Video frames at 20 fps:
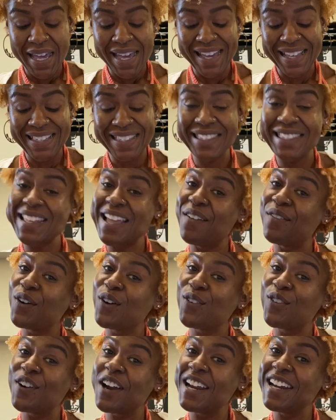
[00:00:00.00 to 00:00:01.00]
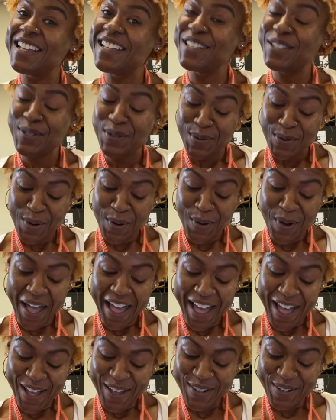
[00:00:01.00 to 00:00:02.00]
It's never ready to go
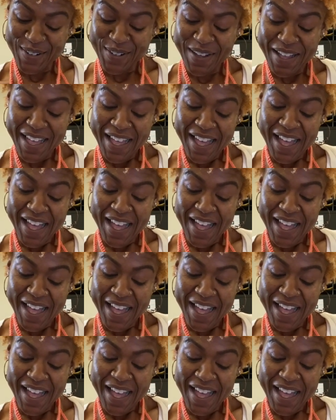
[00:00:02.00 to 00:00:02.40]
out,